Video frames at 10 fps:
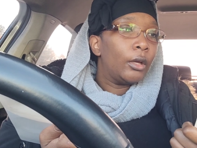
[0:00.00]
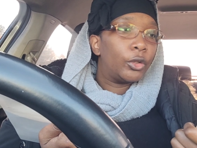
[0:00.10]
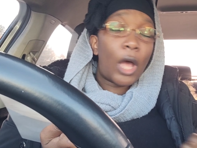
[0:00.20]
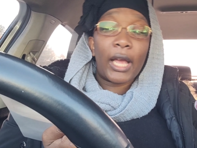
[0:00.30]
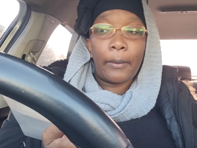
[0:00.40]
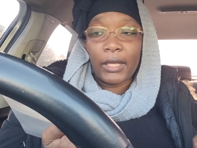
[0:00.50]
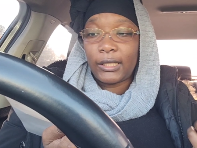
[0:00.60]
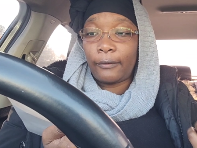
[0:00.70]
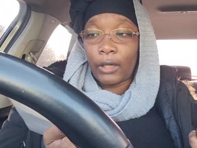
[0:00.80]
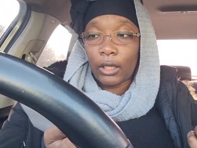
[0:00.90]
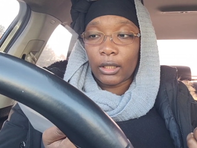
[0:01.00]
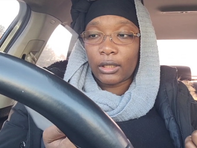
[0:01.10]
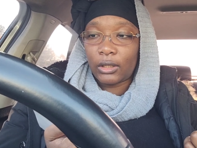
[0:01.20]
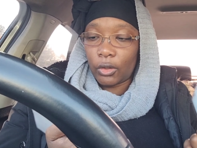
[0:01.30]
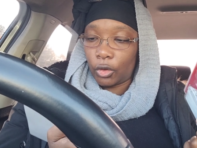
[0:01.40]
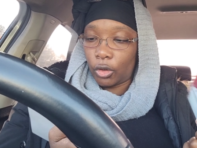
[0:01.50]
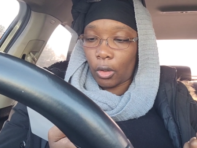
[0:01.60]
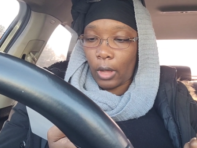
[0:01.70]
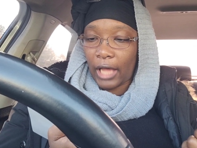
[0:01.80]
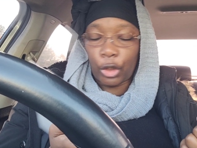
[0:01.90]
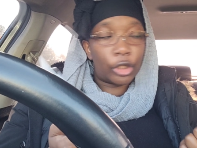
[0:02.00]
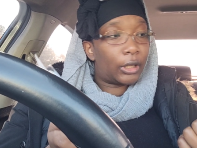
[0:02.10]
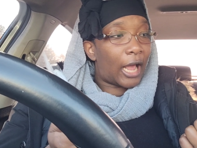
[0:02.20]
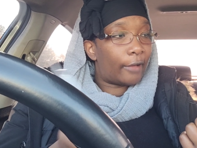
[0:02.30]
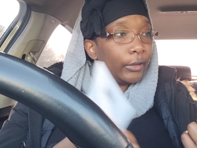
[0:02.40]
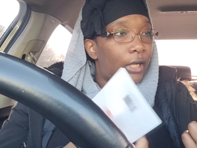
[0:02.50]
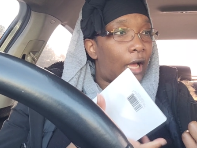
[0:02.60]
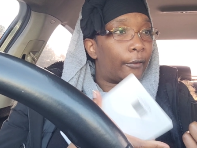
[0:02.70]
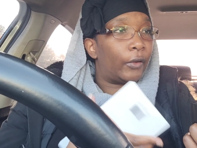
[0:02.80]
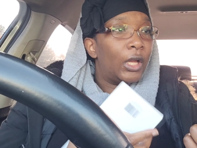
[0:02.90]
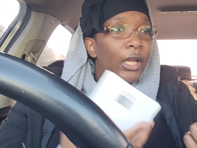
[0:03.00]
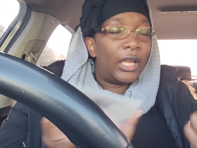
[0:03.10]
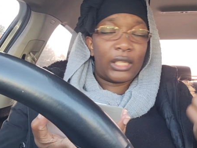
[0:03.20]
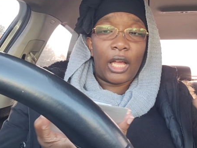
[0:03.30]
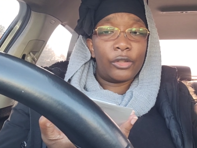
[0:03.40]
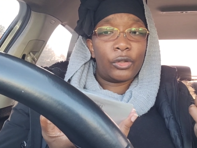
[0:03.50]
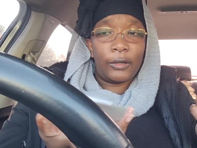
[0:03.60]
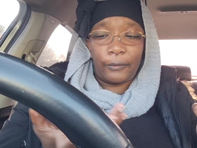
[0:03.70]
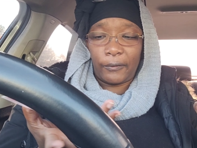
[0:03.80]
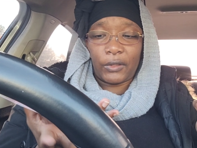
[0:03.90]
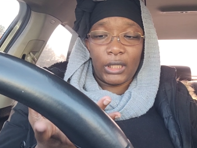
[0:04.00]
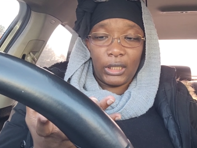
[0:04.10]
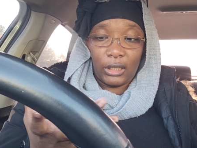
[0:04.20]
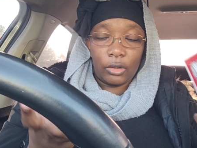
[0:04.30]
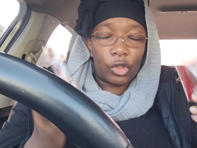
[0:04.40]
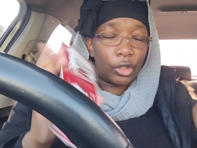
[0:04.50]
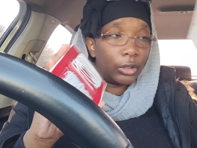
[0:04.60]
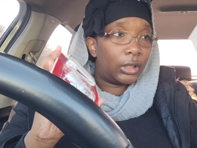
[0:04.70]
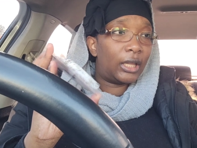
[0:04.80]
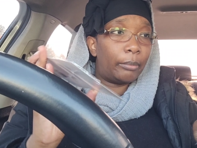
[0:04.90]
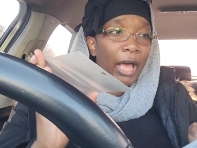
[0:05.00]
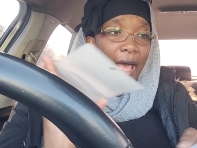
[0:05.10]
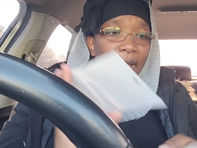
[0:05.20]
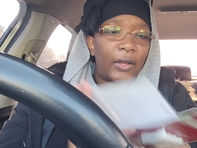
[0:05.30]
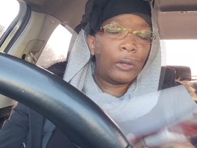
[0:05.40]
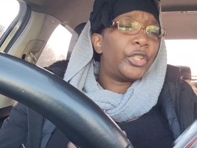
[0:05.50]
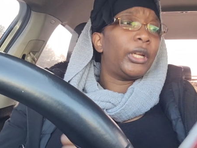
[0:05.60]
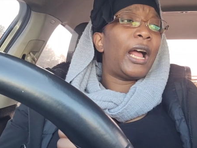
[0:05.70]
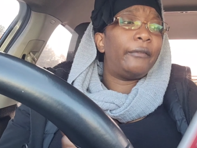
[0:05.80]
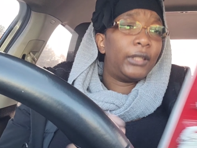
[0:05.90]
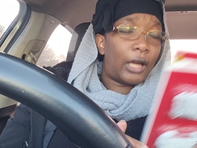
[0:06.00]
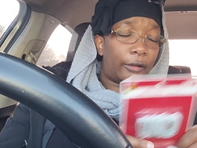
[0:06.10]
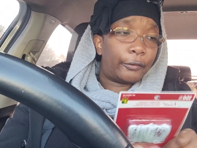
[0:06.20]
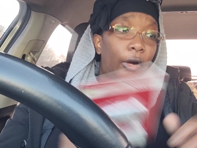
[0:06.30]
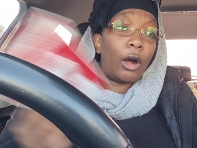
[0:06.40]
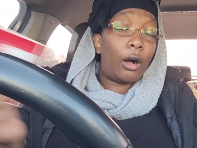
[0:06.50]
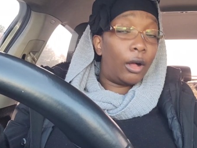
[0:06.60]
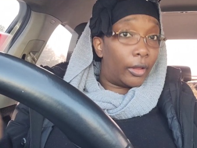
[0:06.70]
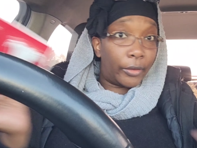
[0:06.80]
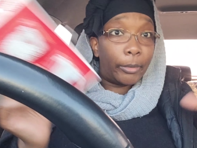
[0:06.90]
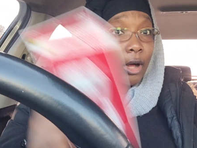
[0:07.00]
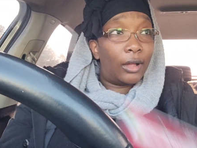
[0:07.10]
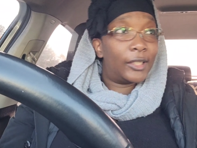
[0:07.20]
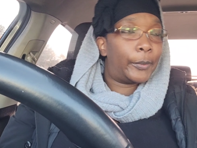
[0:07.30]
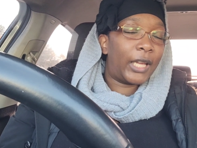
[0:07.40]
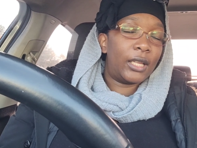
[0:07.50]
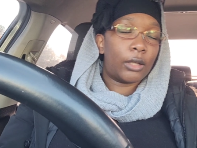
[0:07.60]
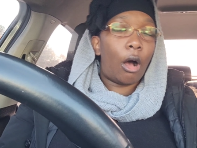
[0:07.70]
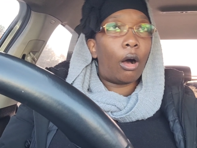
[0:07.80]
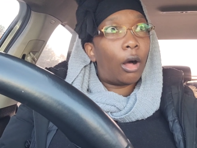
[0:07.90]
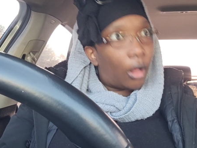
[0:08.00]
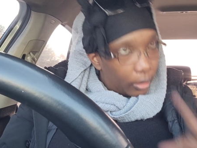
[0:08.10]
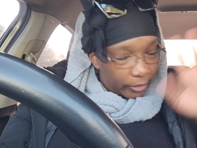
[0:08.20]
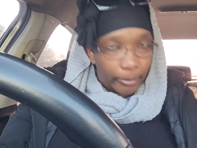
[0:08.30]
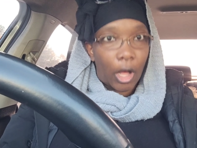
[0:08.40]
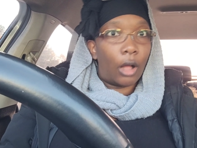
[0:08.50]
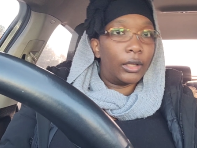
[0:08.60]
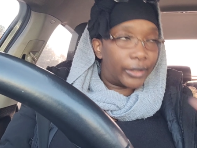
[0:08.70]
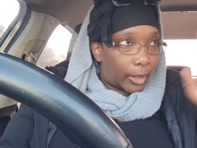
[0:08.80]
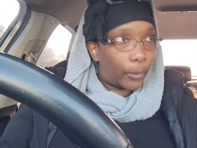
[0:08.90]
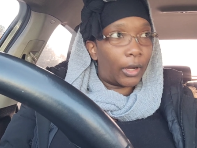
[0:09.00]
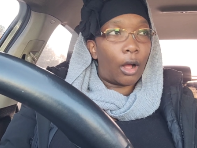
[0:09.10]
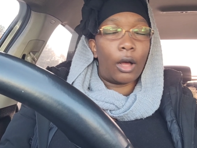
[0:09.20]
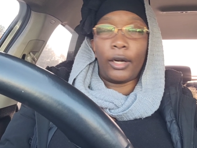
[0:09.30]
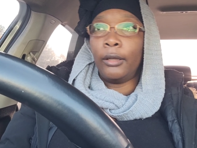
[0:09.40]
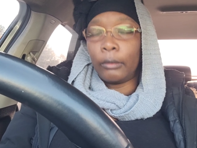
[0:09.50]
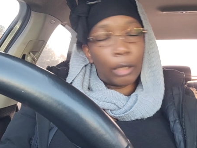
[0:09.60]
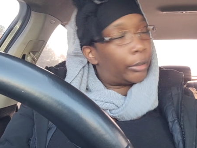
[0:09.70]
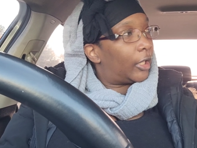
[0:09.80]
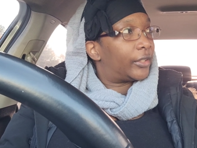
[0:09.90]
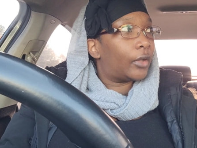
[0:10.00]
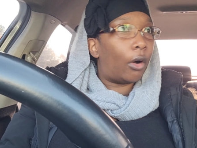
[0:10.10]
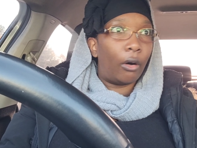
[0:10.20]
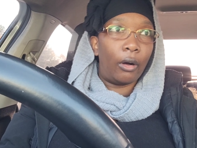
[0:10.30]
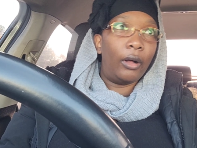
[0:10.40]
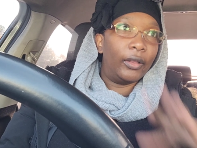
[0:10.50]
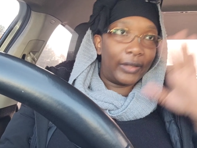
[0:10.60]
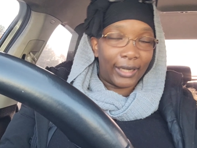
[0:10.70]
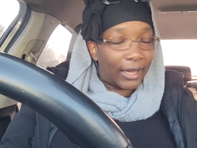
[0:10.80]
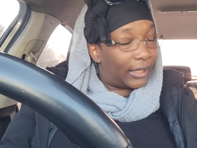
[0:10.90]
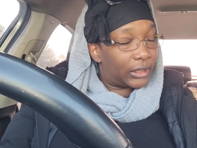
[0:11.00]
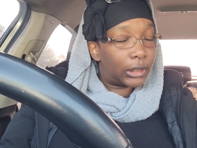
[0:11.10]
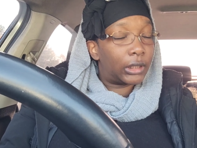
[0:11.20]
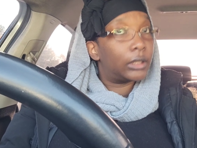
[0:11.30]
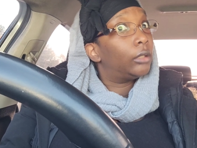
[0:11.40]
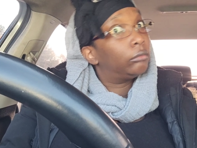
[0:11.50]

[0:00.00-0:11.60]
So I got myself hooks, so I should have enough. It's one hundred fifty each in the pack. I should have enough for all the balls because all the balls are going on, plus all the lights,